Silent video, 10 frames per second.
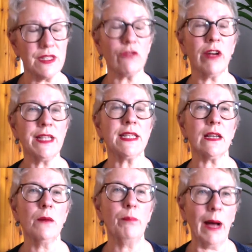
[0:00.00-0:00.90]
creating
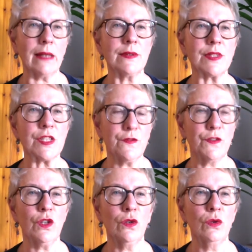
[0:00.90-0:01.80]
a balanced
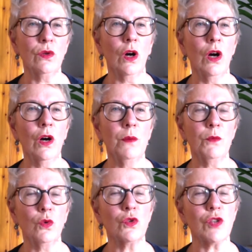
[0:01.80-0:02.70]
view um,
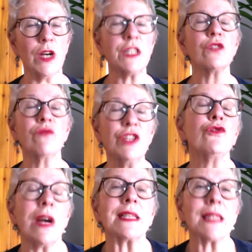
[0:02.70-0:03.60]
or trying to
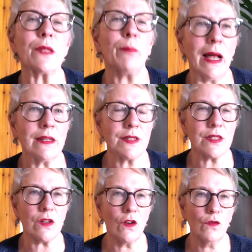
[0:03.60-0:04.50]
redress the
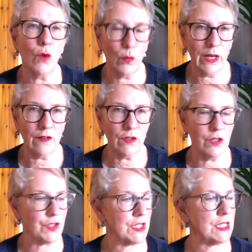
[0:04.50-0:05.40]
balance of what we have
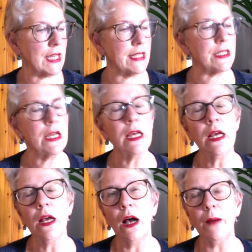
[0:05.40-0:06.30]
learnt to date
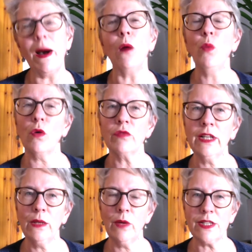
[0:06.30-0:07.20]
about what
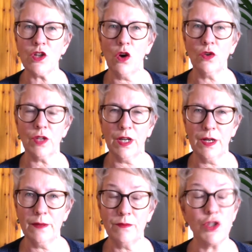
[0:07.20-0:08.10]
really went on
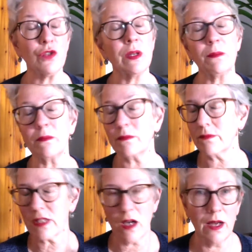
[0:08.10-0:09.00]
um, during
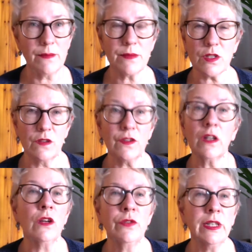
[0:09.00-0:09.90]
times of
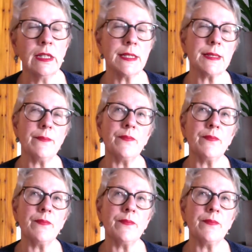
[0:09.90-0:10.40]
colonialism.